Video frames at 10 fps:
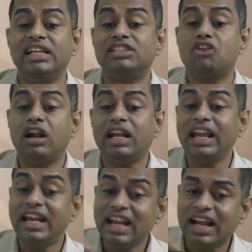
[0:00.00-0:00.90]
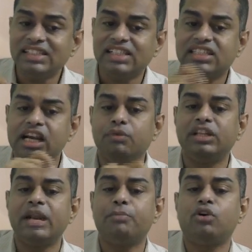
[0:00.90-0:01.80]
not inconsistent with
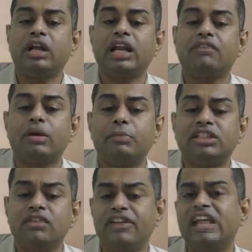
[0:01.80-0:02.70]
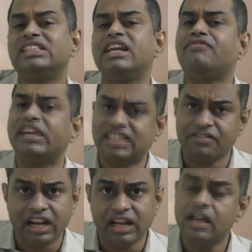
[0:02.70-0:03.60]
the reporting requirements of SCA
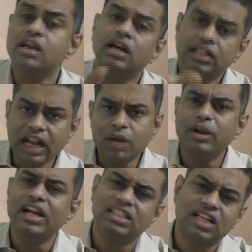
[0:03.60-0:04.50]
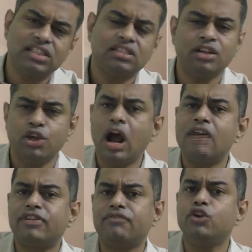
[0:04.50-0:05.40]
570. That we'll discuss
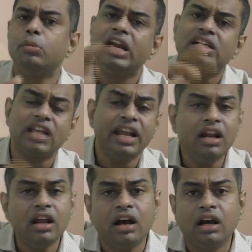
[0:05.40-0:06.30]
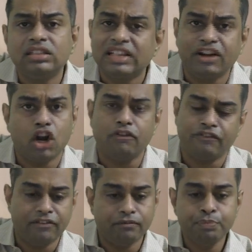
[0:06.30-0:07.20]
after a few minutes in
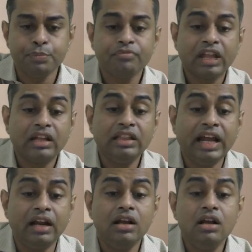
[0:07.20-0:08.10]
705. Then